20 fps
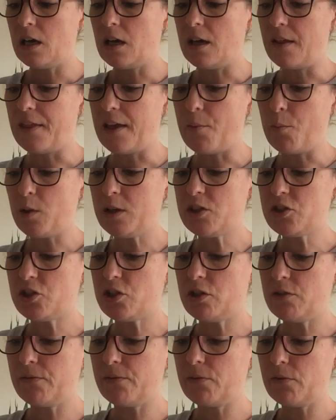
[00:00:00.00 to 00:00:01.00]
And then once
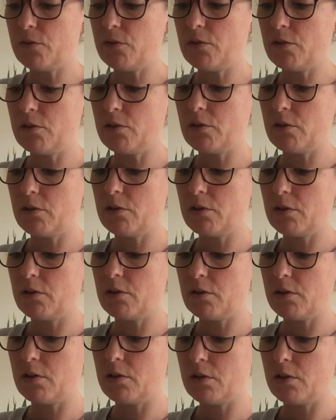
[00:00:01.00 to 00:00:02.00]
you've
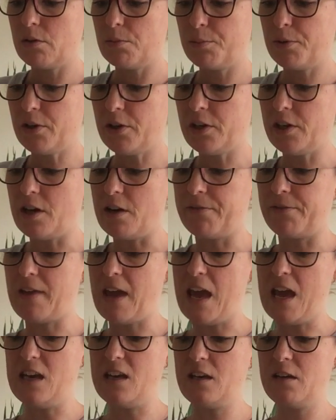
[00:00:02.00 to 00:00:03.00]
put enough
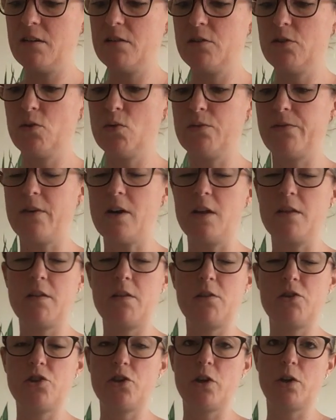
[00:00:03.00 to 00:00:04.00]
in, you'll find
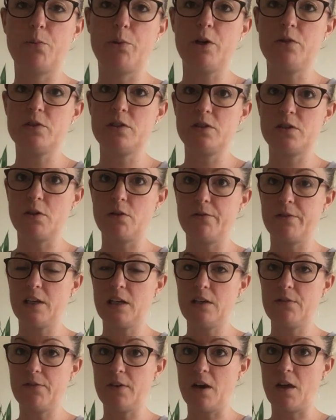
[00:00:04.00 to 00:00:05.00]
that the sugar won't dissolve
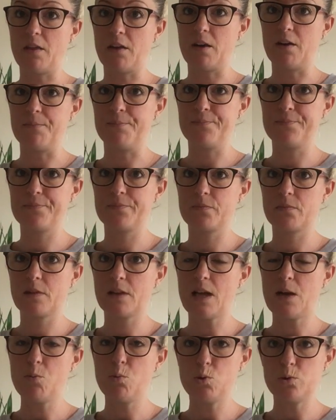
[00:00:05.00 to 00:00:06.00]
any further.
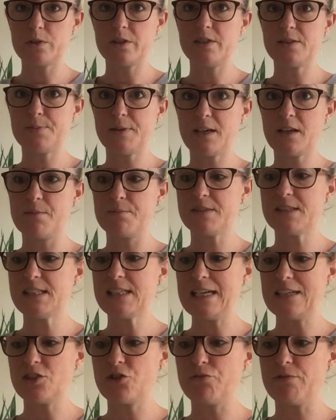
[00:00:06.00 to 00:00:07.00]
That water's become
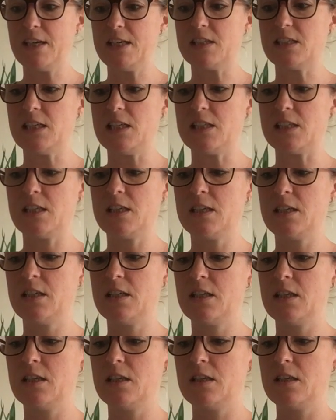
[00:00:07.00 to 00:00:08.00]
saturated,
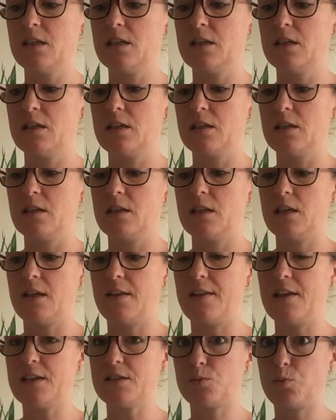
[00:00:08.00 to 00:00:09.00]

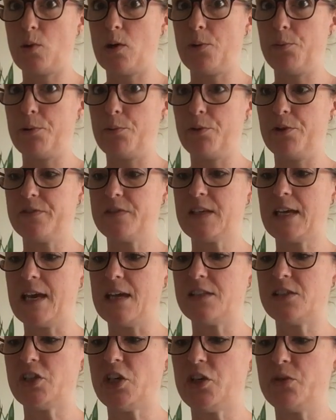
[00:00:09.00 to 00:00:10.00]
and that's where we want to
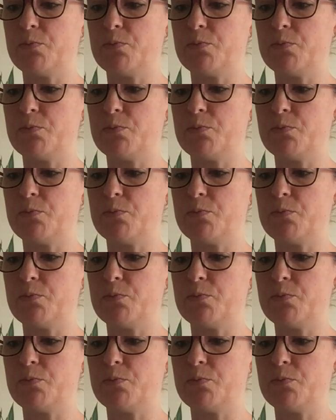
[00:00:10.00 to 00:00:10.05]
get to.